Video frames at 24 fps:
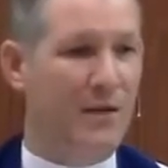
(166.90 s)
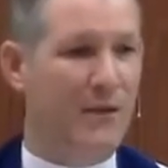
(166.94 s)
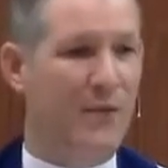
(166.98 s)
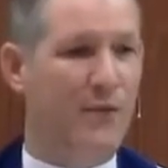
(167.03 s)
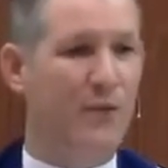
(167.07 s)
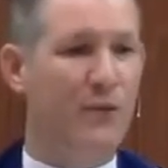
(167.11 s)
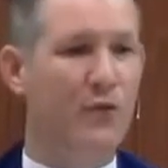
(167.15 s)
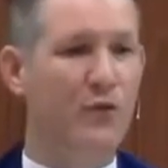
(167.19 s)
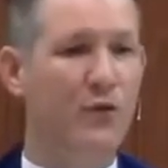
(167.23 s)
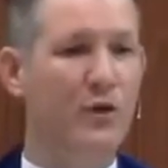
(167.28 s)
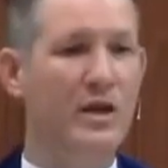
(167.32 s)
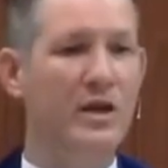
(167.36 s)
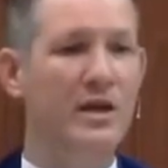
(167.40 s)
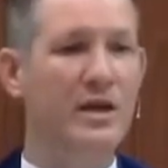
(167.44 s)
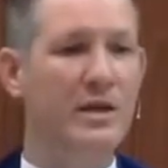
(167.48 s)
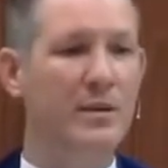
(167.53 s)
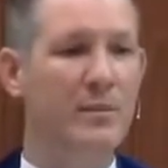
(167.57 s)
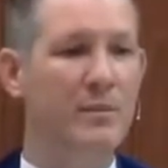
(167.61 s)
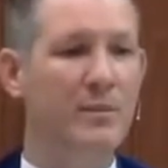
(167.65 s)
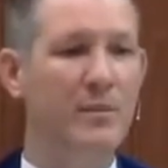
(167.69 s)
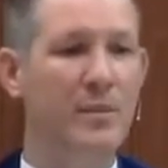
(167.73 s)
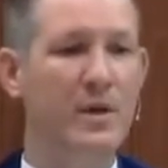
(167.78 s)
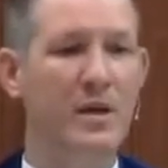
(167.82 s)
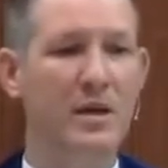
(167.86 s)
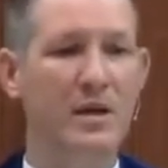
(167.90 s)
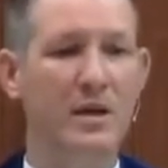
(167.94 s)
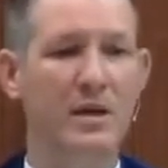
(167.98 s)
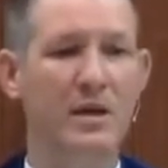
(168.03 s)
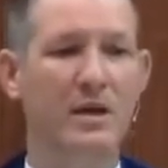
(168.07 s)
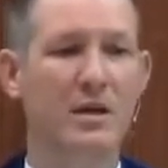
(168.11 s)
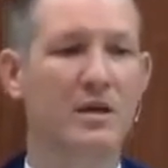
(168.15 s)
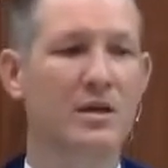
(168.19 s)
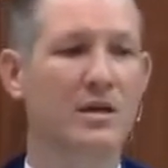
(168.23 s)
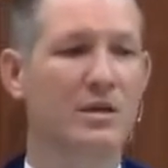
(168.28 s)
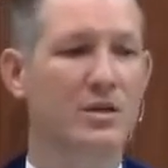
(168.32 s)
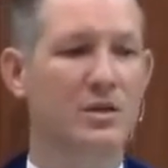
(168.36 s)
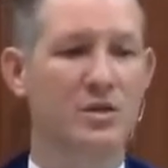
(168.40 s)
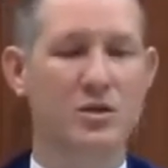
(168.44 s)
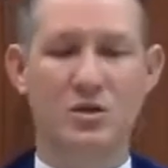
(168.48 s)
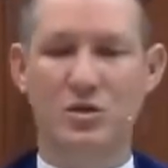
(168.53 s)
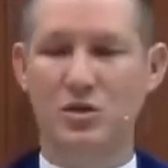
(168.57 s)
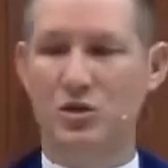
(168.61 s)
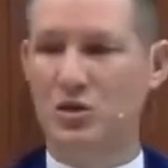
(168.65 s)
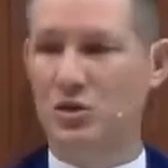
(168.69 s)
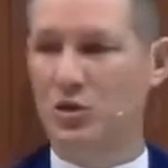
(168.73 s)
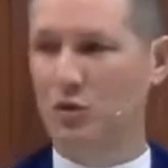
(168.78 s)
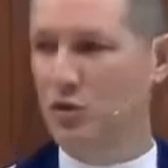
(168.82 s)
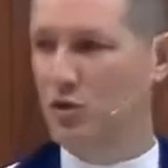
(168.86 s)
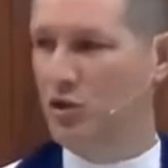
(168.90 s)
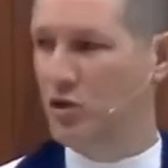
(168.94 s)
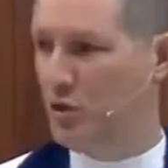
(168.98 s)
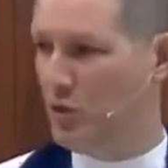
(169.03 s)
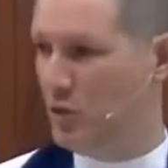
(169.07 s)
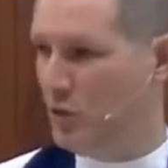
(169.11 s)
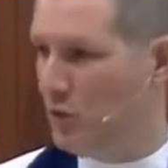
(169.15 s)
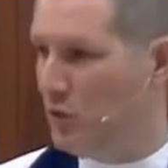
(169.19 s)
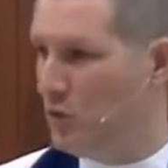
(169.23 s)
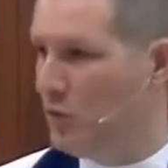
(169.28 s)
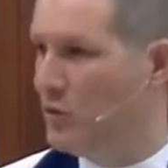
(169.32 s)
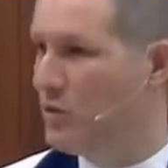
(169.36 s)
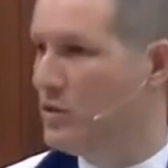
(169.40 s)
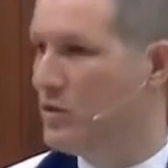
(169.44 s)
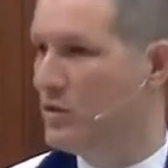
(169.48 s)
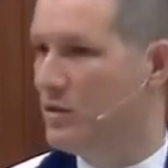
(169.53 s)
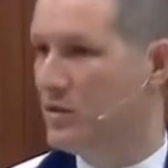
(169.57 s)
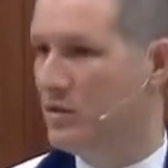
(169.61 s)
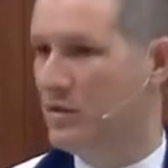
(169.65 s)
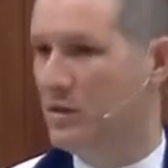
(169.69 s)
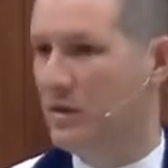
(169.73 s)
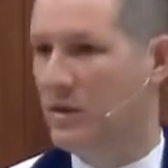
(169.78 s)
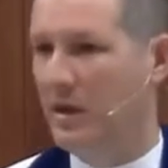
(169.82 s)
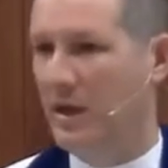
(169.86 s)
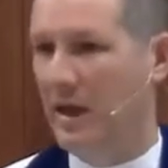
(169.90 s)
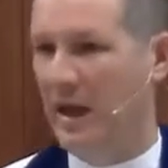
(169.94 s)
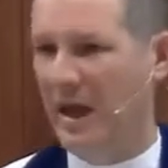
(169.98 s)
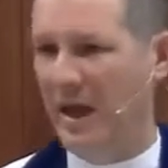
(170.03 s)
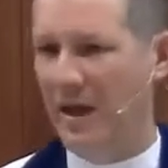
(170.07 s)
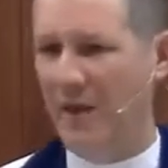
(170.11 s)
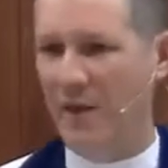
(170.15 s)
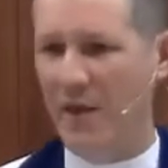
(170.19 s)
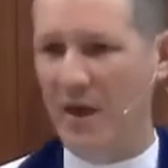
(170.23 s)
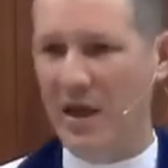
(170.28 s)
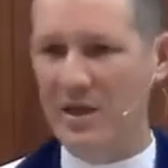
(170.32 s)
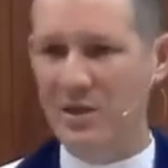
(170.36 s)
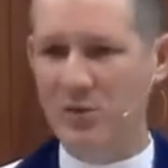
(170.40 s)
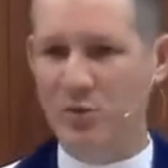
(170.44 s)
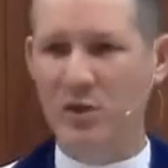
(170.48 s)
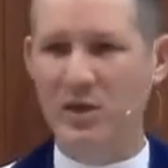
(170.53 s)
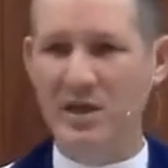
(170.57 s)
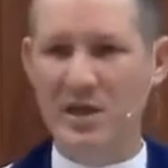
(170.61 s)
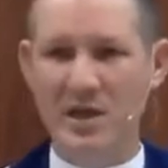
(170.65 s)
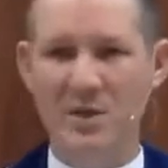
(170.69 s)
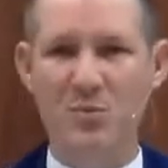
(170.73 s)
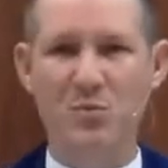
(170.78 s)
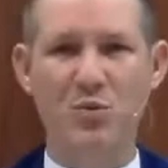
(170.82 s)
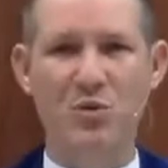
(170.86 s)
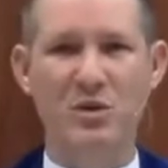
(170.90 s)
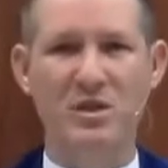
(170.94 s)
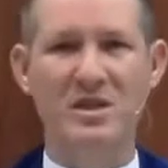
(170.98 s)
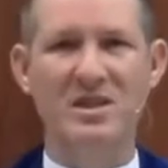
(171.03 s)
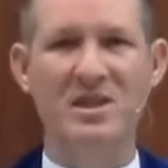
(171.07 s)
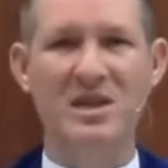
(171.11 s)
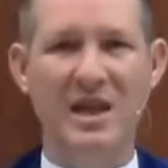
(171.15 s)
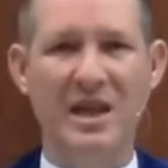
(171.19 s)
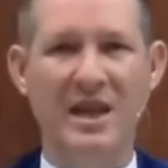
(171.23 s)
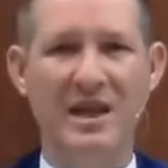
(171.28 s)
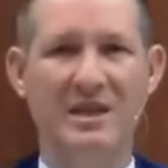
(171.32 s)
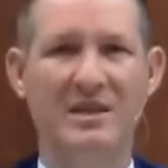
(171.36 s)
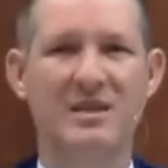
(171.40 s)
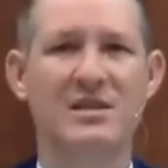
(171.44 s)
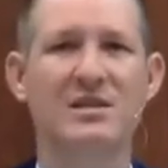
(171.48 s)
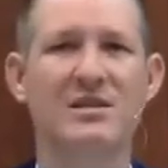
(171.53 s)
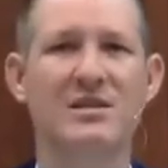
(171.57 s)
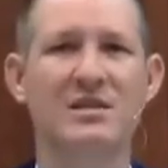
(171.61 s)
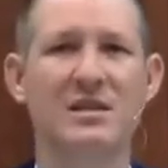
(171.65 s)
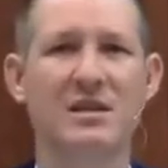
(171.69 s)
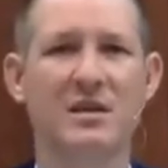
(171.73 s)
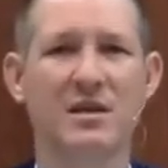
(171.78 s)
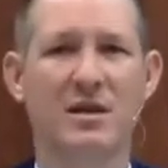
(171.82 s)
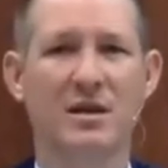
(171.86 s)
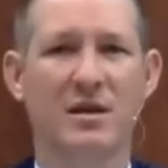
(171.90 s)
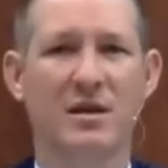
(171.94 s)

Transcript: freedom to choose. And that's what He protects